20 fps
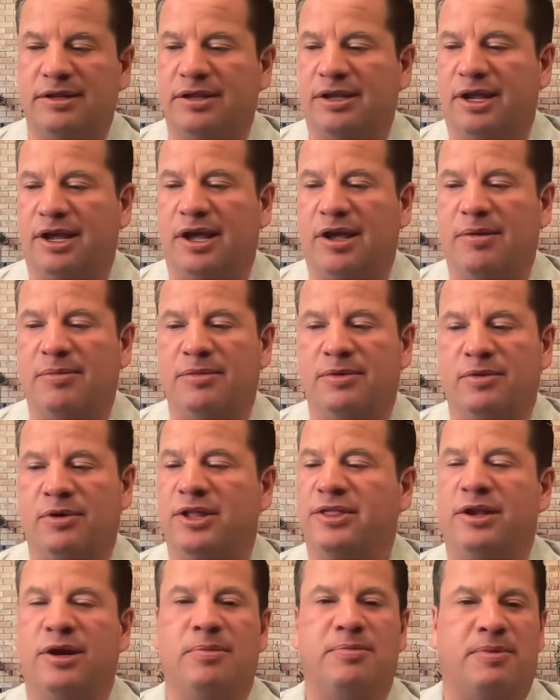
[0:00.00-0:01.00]
who
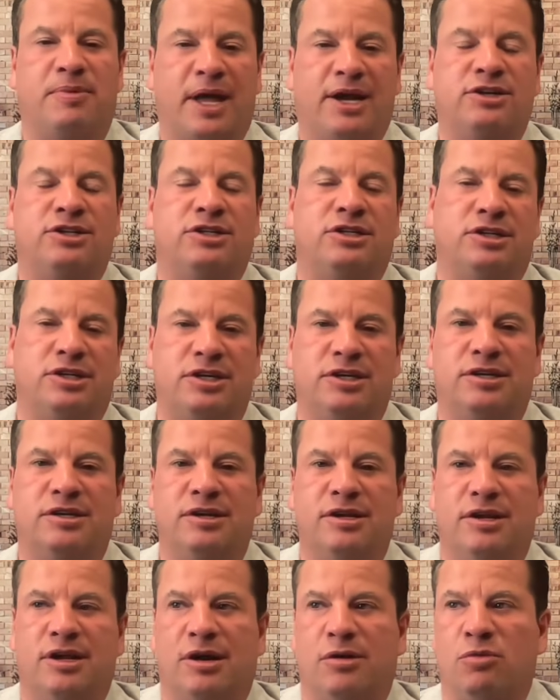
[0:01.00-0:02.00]
ended up actually
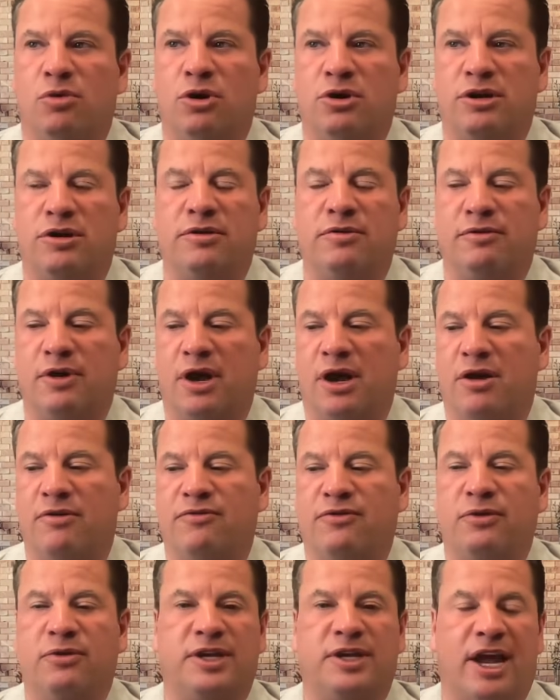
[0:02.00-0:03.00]
working
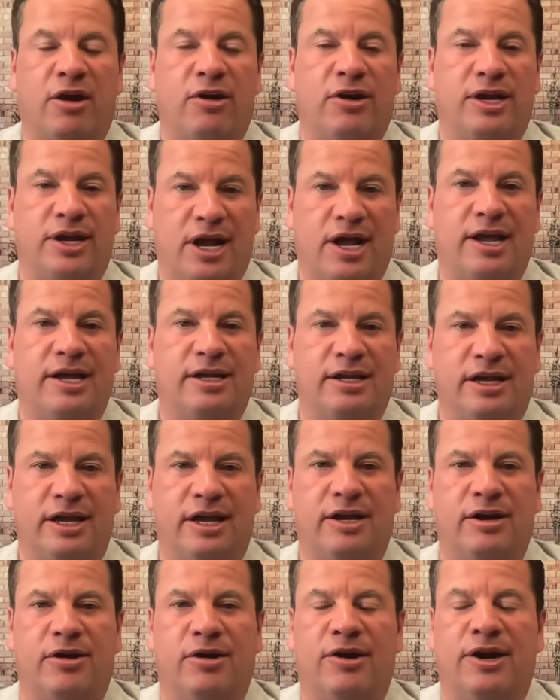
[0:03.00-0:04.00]
for Gary and I
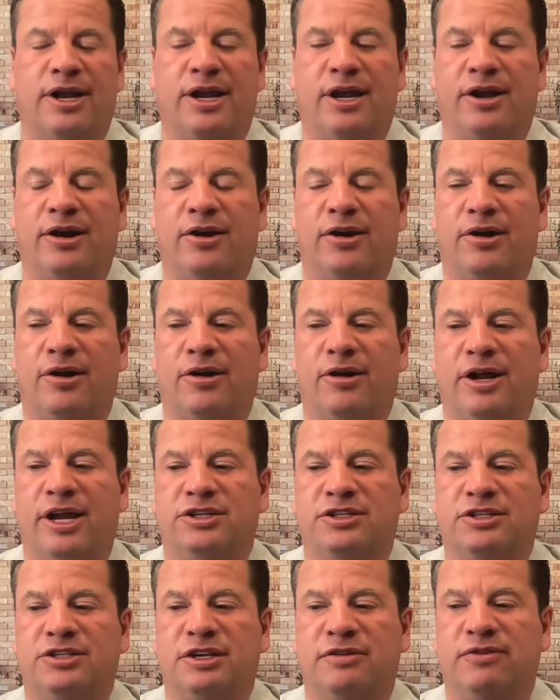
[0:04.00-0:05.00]
at our
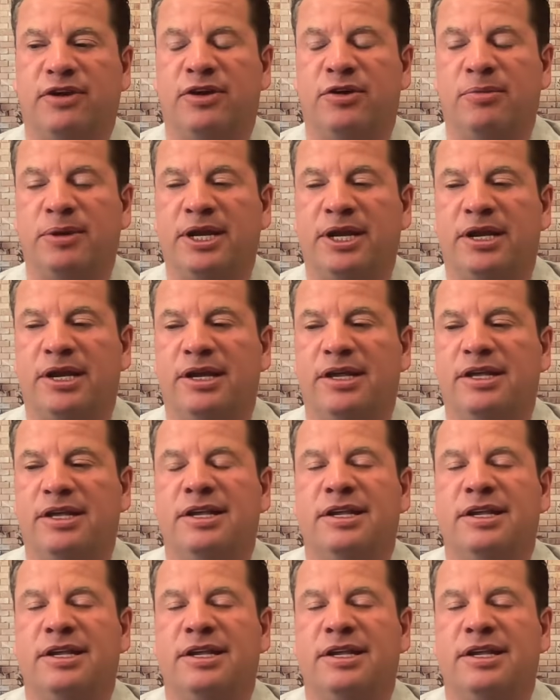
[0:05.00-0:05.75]
agency VaynerMedia.